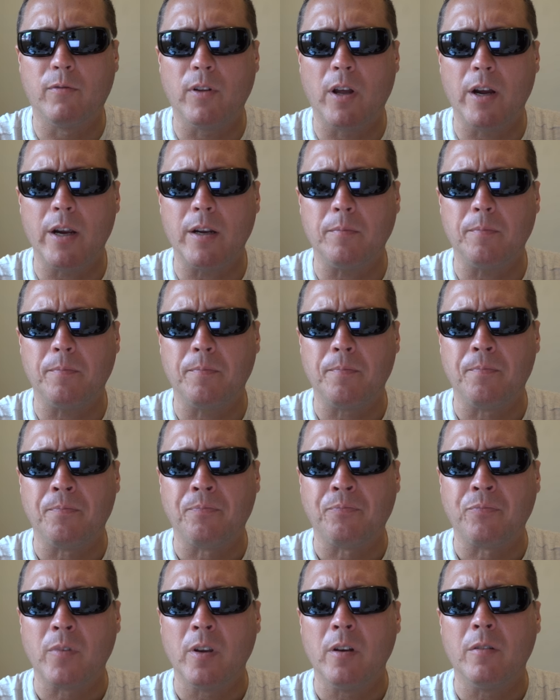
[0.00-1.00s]
the flight.
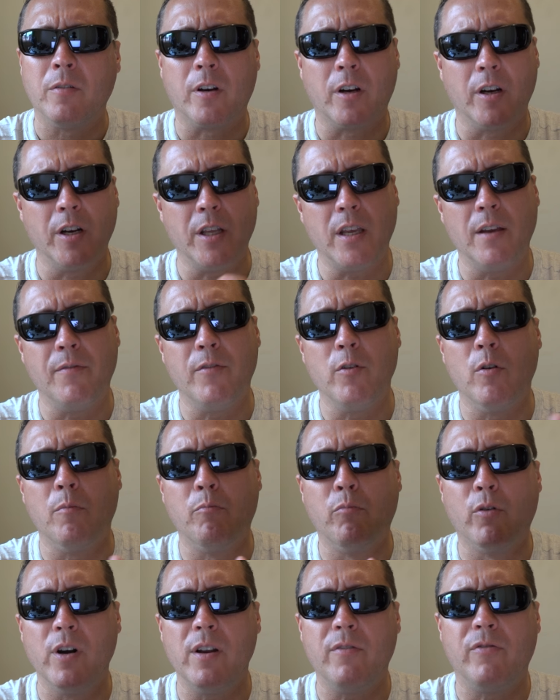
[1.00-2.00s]
They're gonna give you a
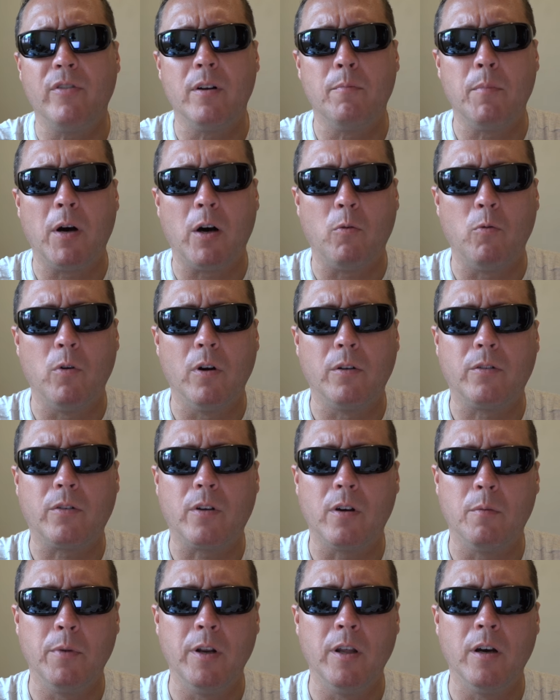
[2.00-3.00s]
briefing about what's
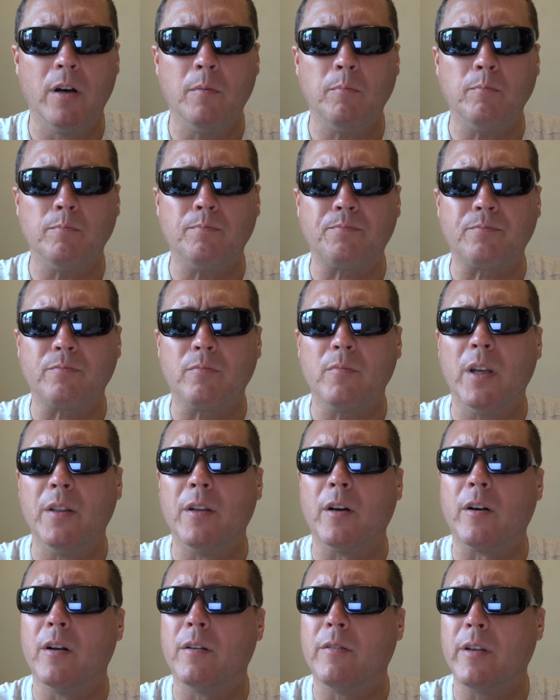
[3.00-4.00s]
coming up, and
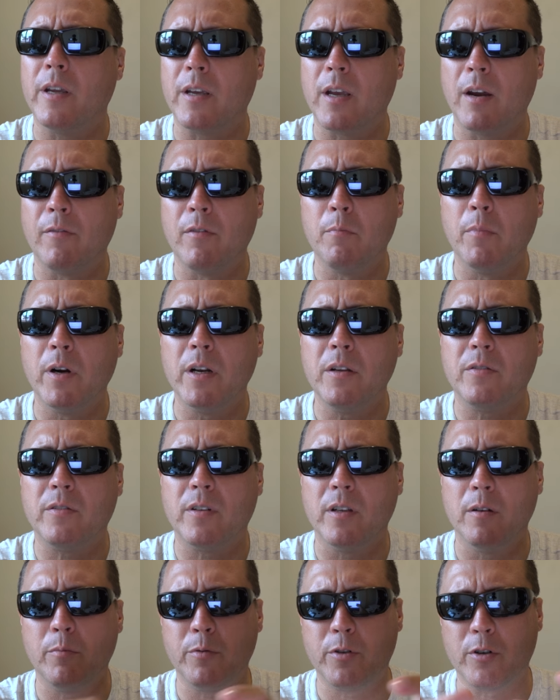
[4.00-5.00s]
they're gonna take
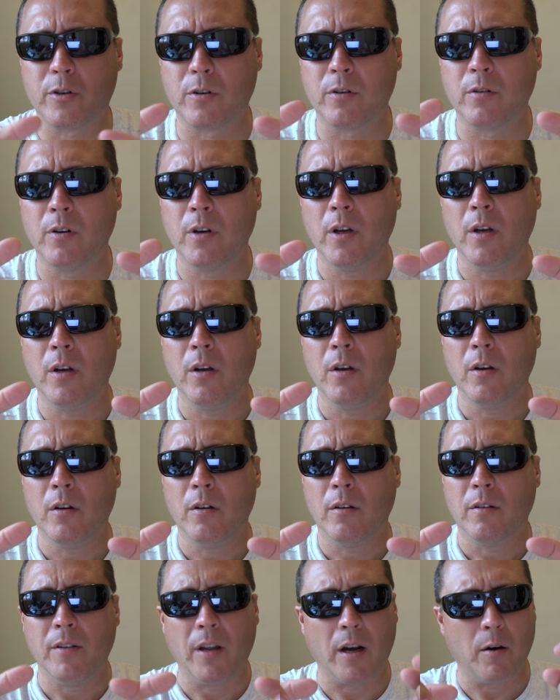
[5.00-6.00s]
everybody's temperature,
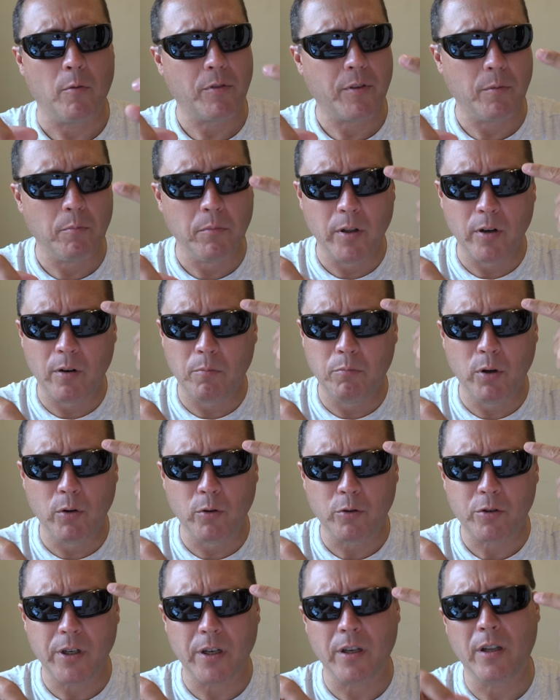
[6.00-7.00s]
not with them little
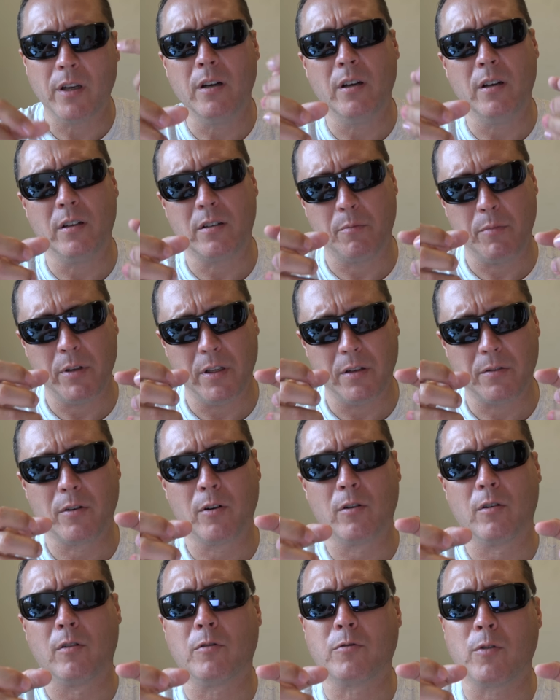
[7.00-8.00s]
bullshit guns. I mean, this
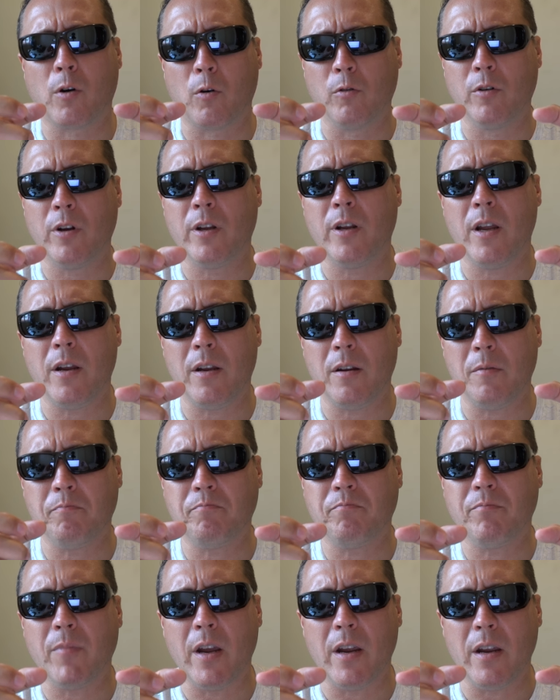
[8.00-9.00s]
girl's holding
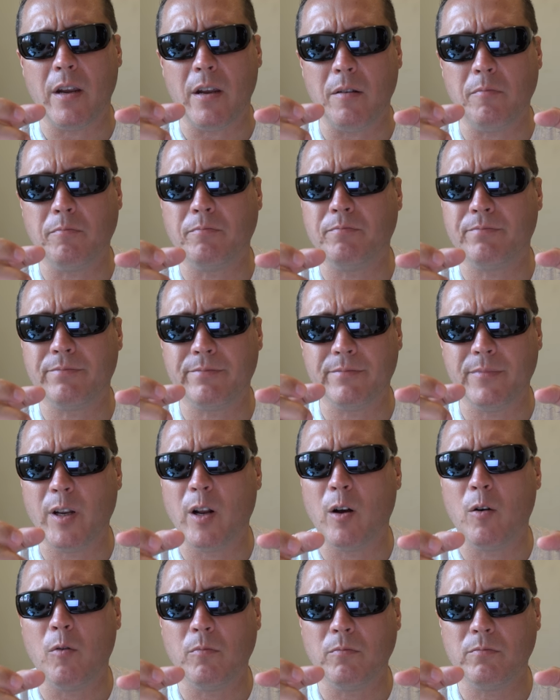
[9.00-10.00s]
a you
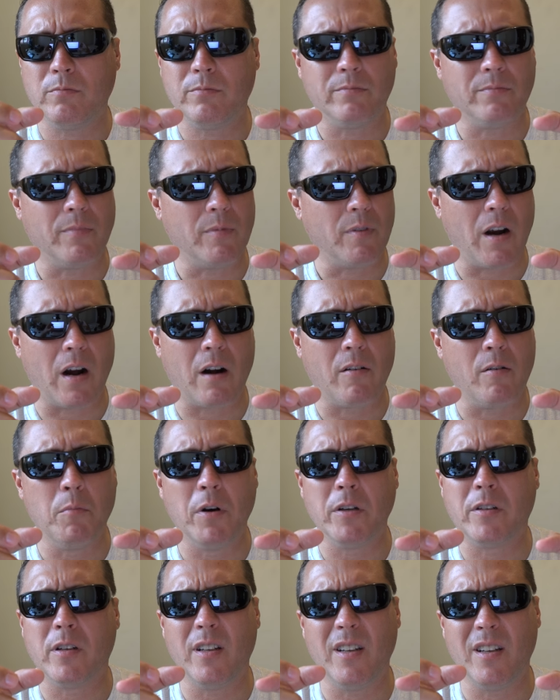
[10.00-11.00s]
know, however
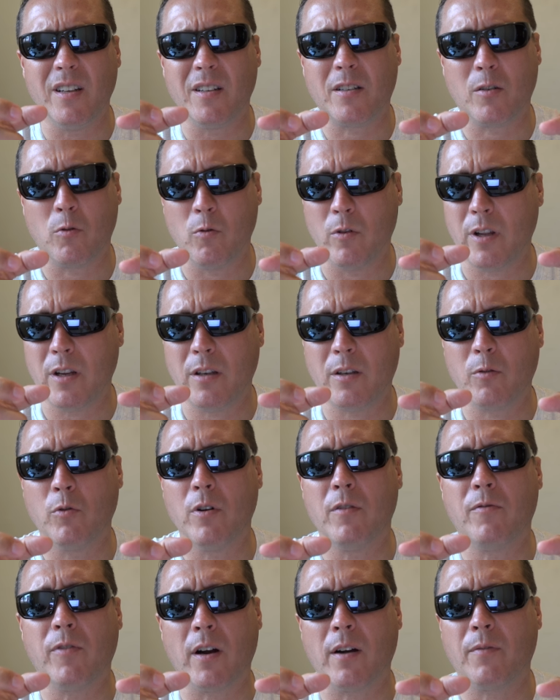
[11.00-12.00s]
much it is, $20,000,
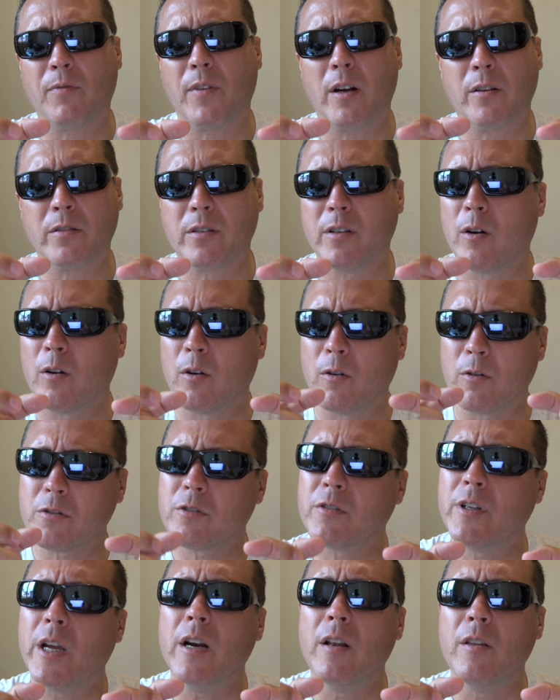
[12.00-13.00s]
$25,000
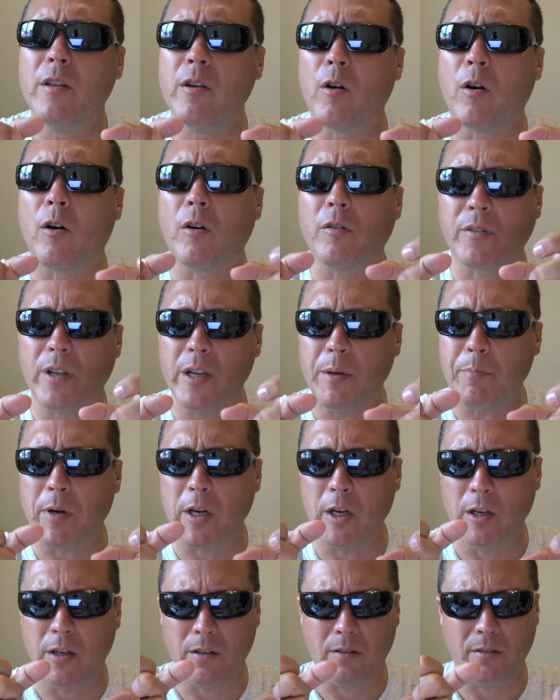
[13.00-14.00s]
state-of-the-art temp
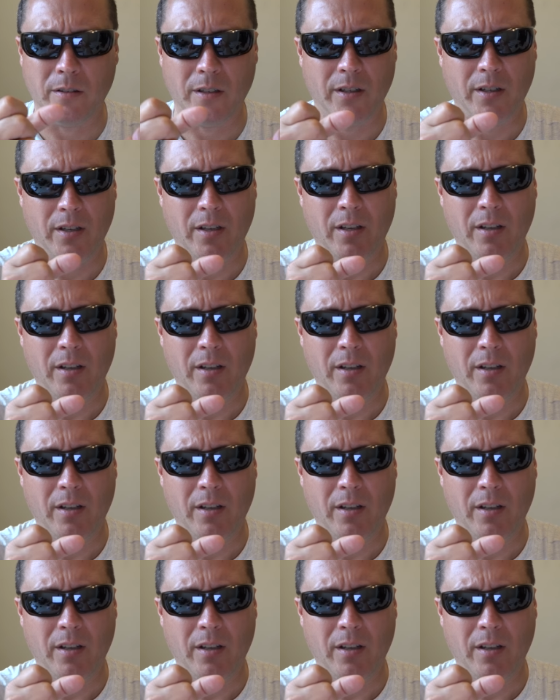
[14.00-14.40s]
gun,